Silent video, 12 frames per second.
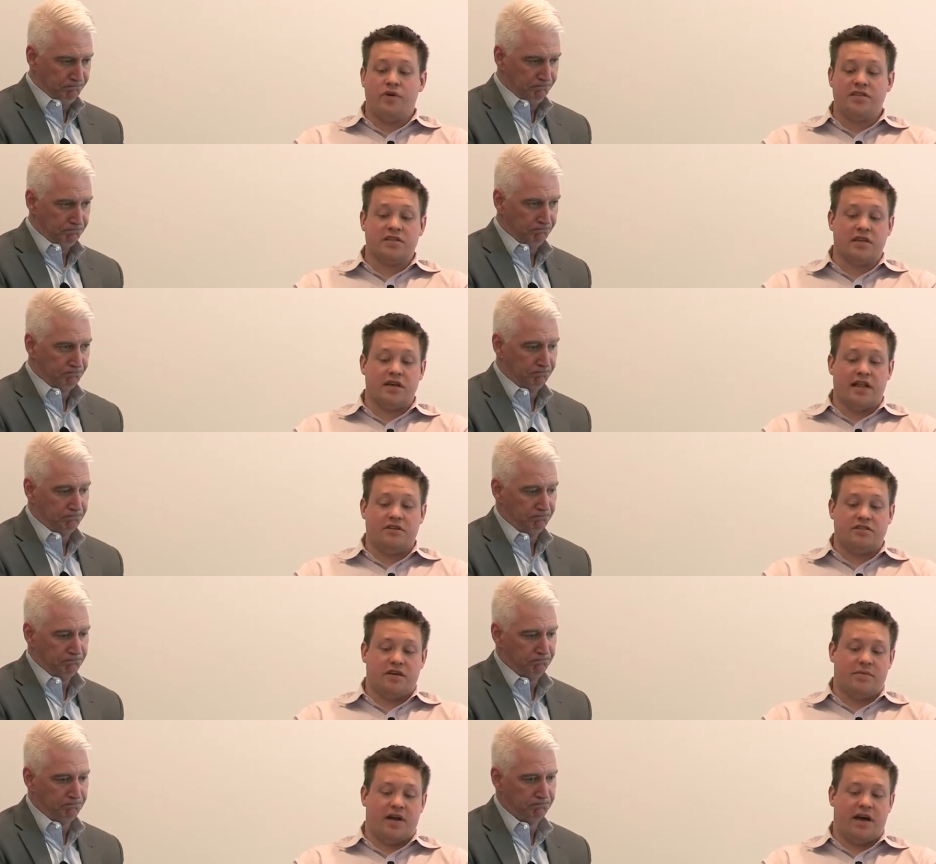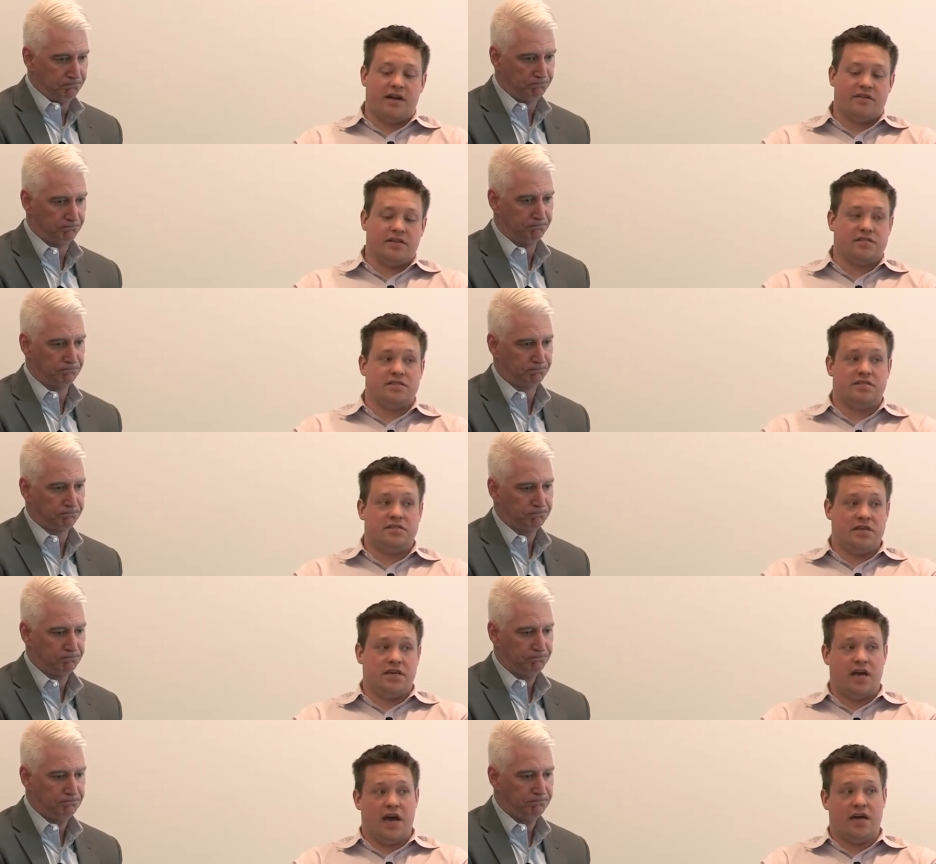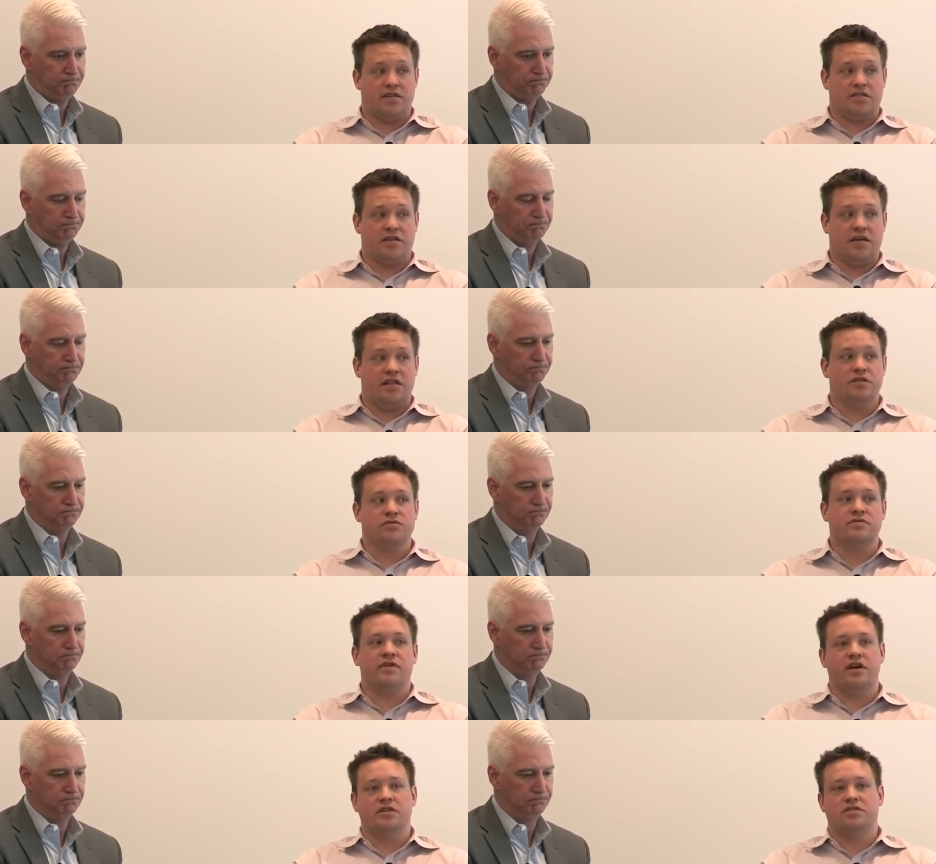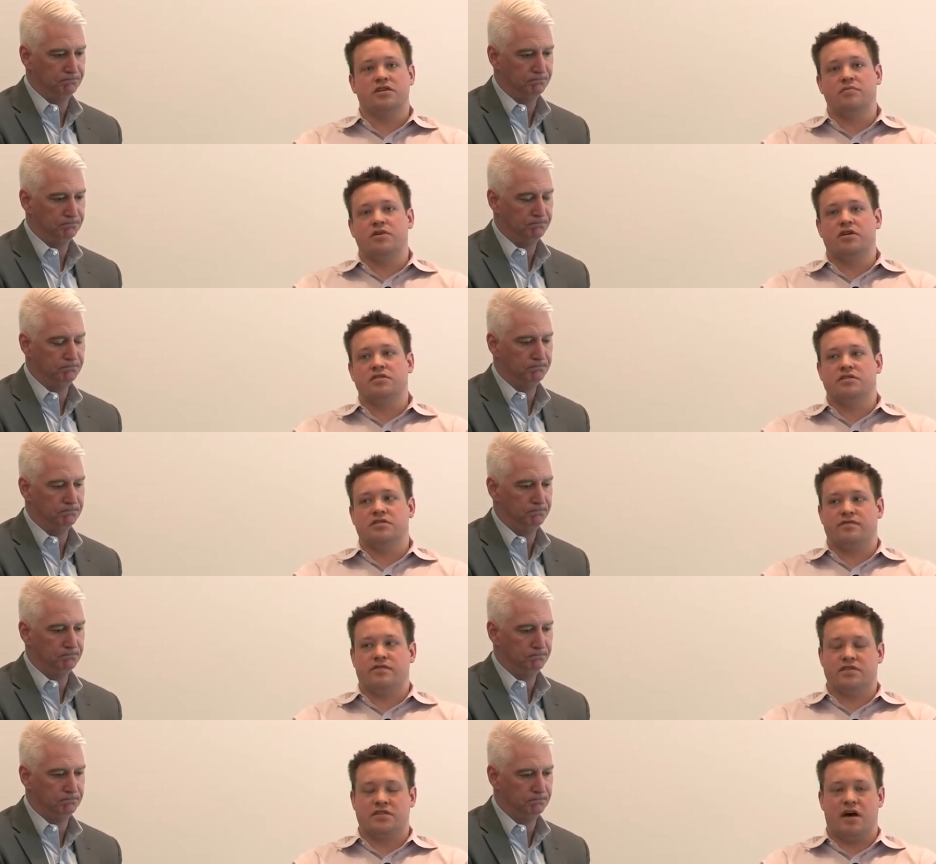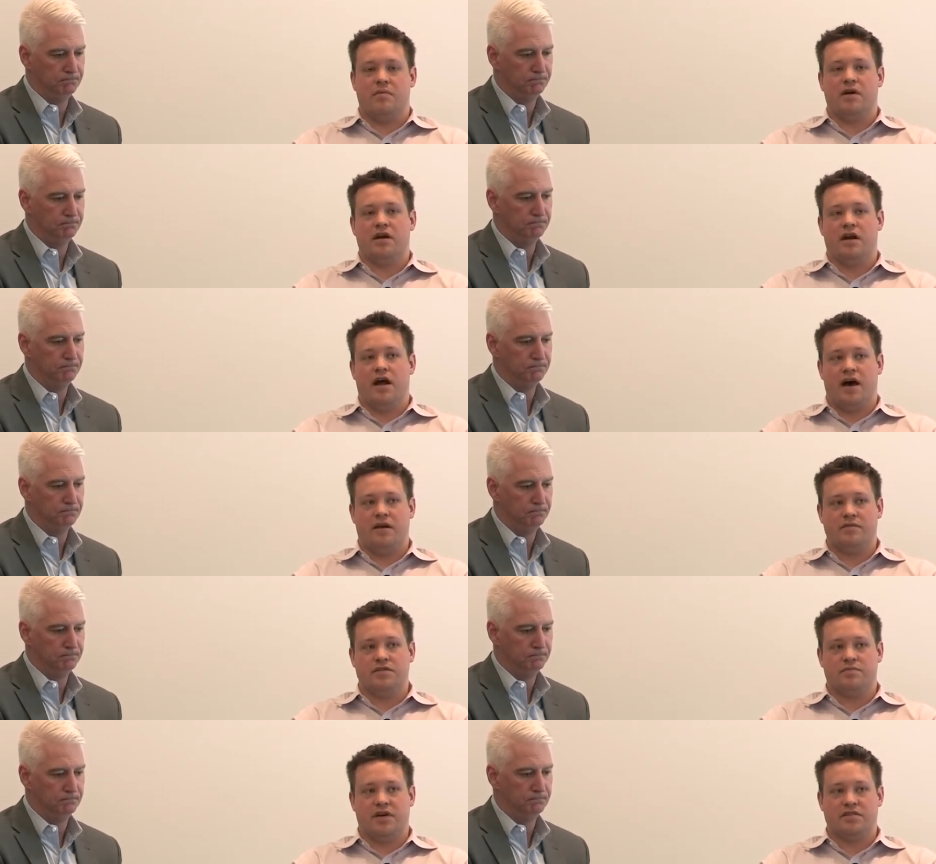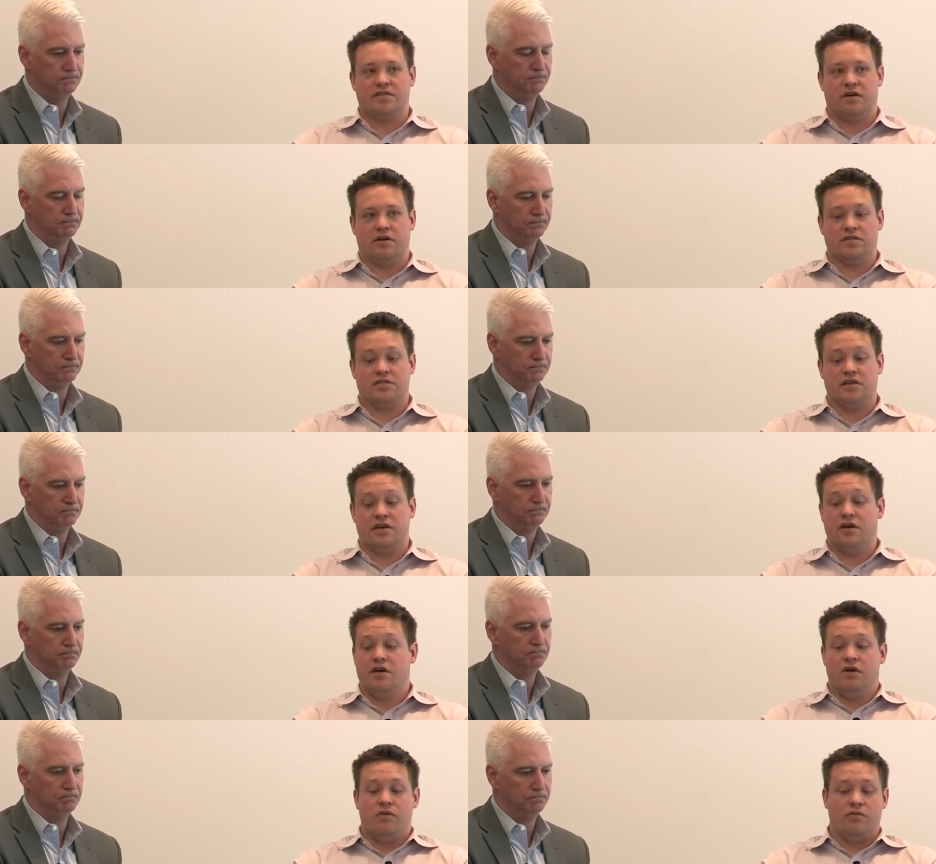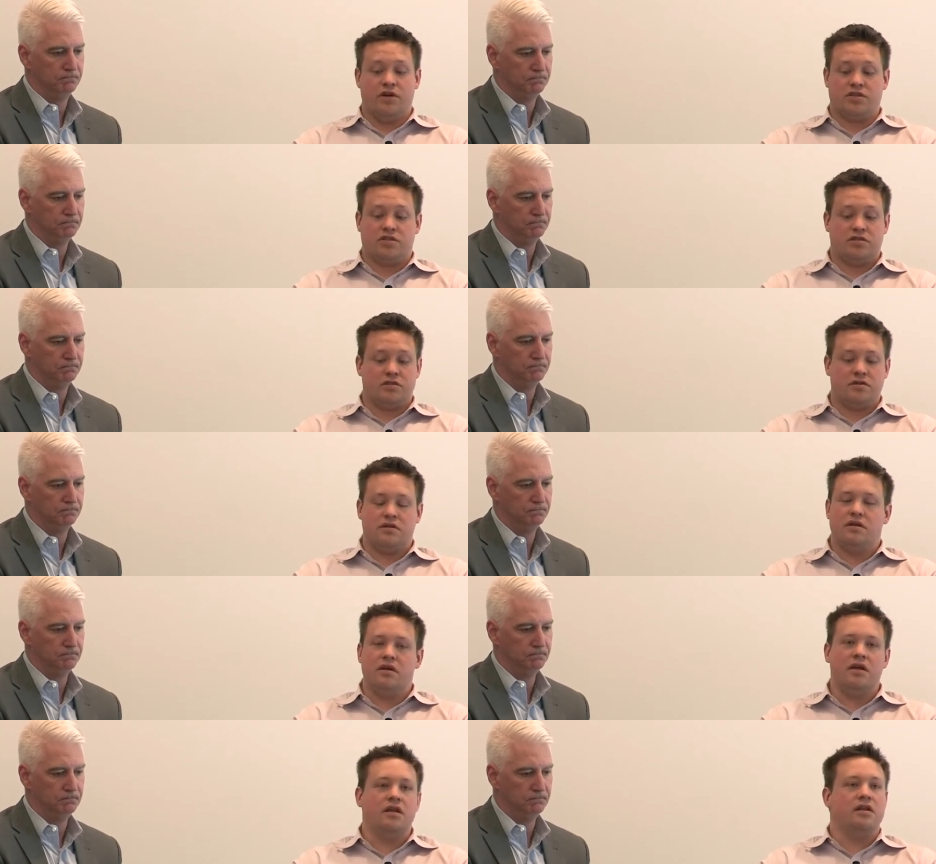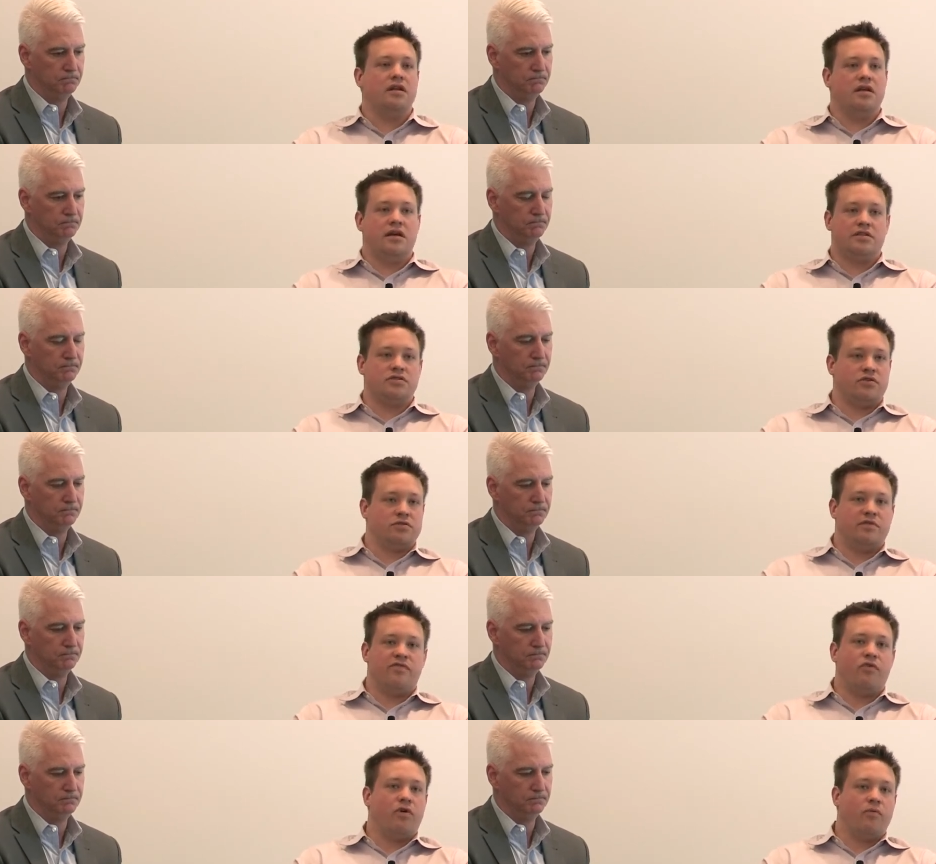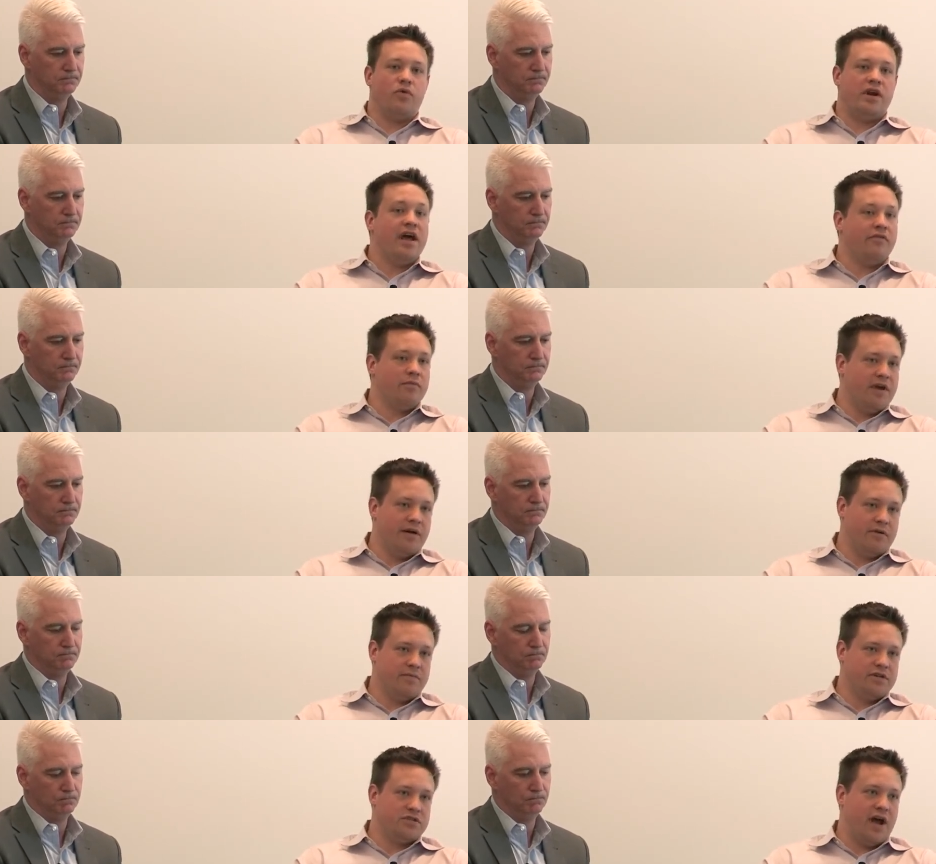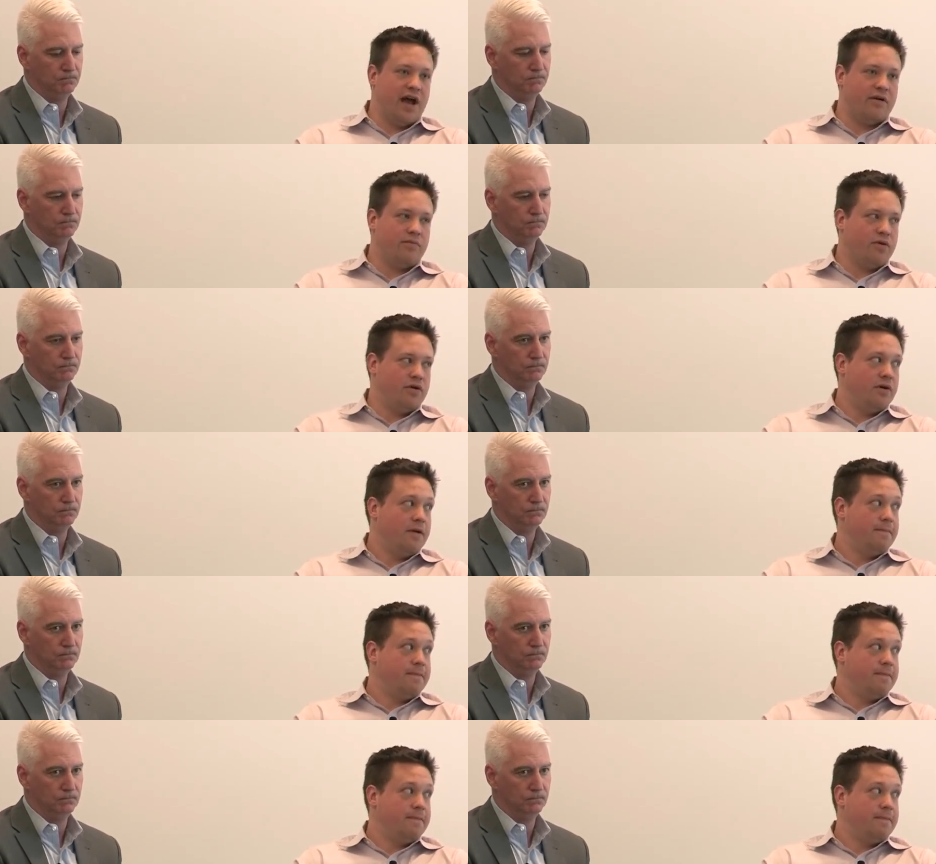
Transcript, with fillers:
Speaker 1: recently allowed Gemini to list Zcash. And this was very interesting because this is the first time an anonymous based currency, which in its ultimate form would never be able to be trackable